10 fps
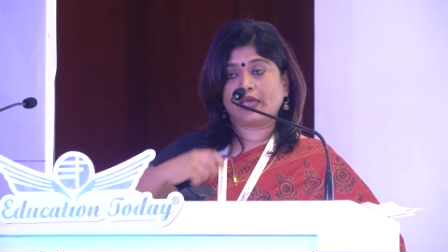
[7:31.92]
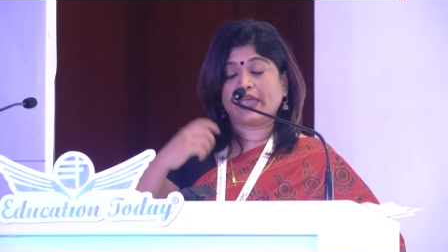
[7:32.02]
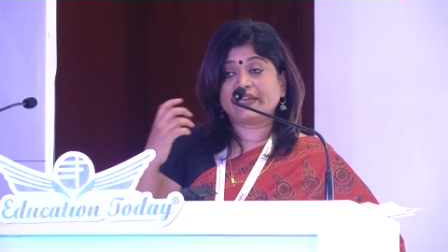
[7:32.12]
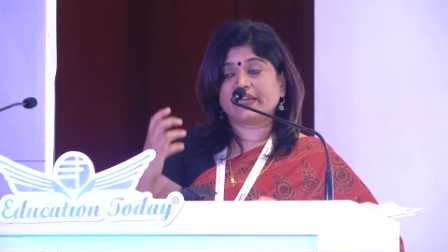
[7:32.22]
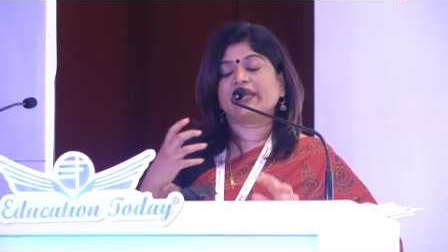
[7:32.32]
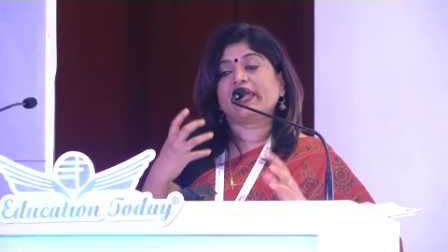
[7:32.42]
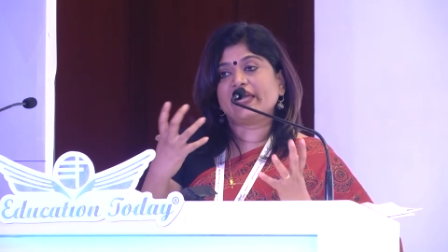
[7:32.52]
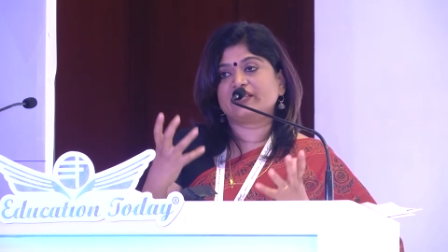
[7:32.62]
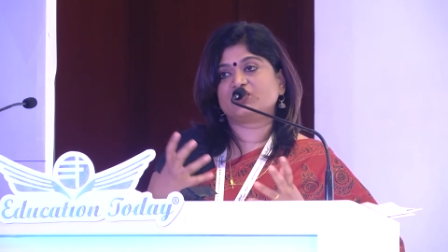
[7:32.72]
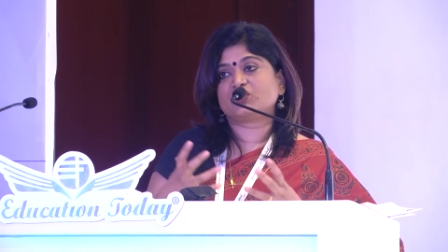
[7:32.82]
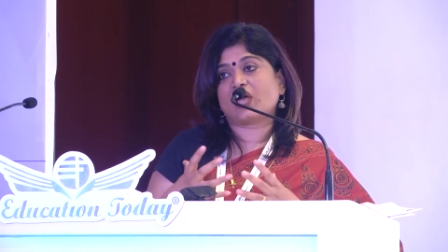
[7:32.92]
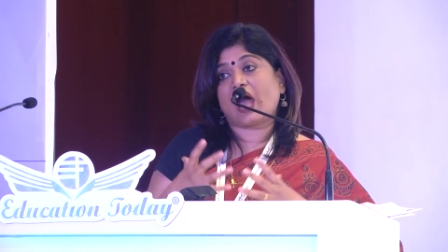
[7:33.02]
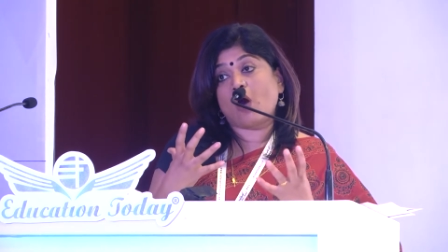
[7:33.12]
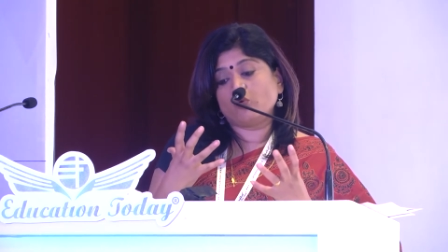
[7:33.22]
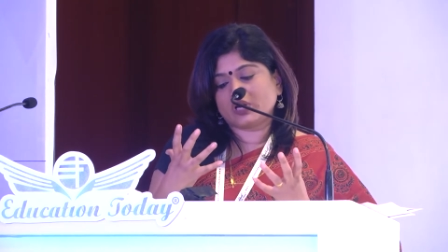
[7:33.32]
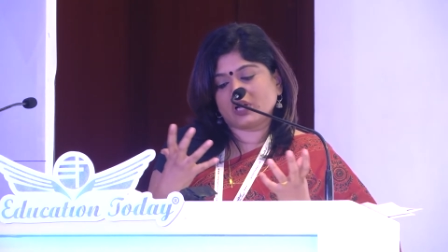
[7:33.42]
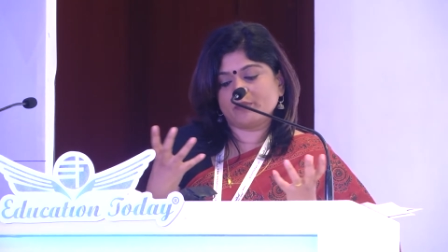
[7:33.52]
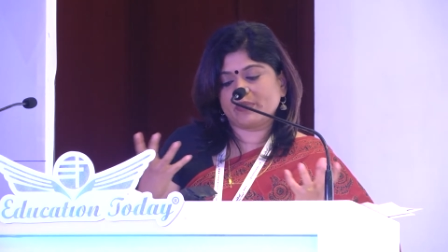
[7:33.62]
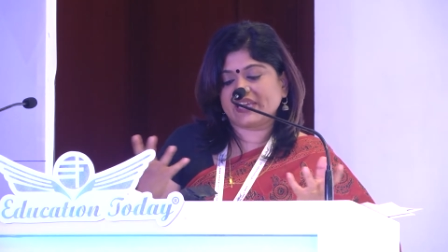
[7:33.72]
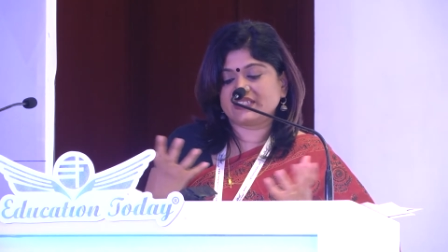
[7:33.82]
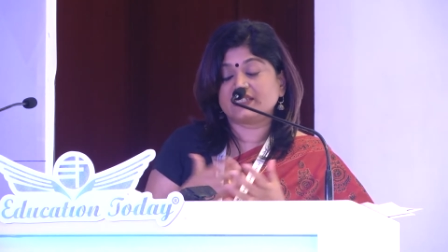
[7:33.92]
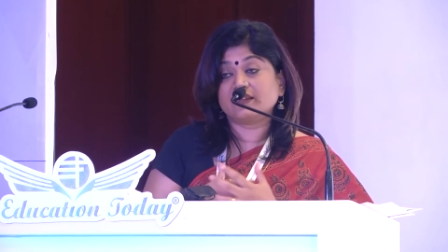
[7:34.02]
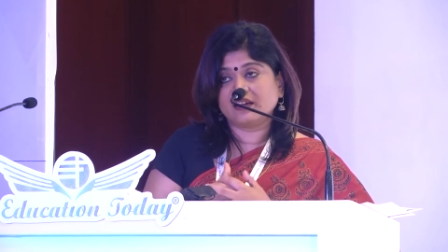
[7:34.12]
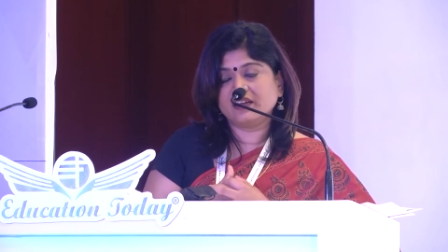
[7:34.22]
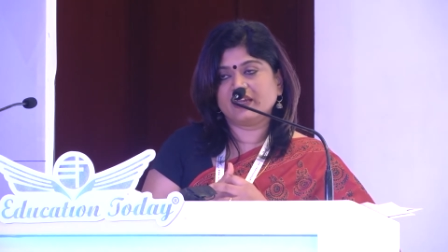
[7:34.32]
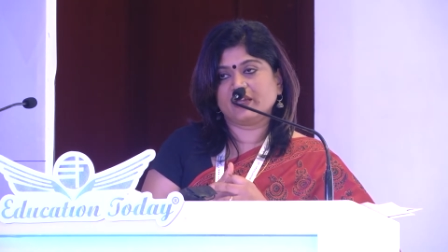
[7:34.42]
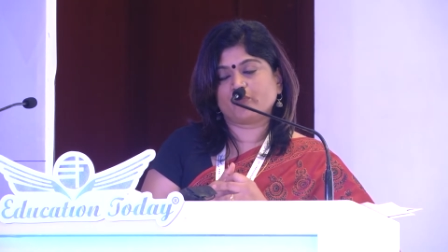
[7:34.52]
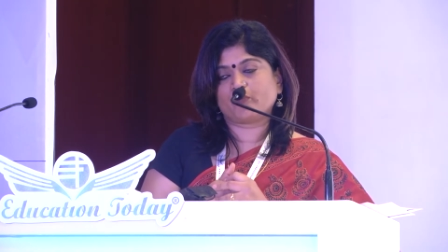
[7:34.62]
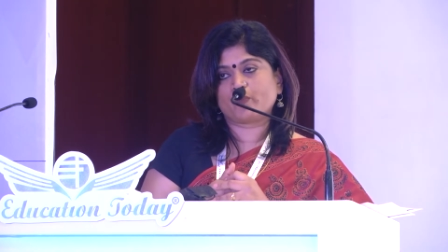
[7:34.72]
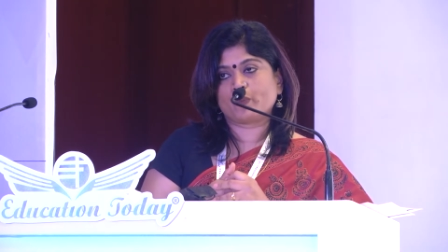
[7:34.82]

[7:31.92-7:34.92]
It is outcome-based learning.